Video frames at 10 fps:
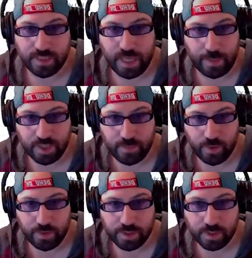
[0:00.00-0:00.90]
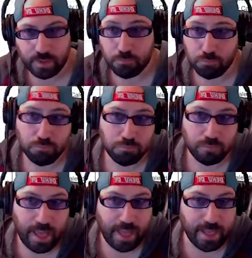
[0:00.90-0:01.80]
damage boost
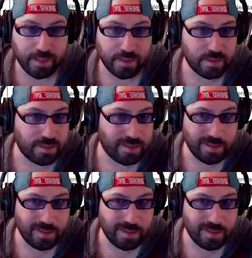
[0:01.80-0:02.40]
and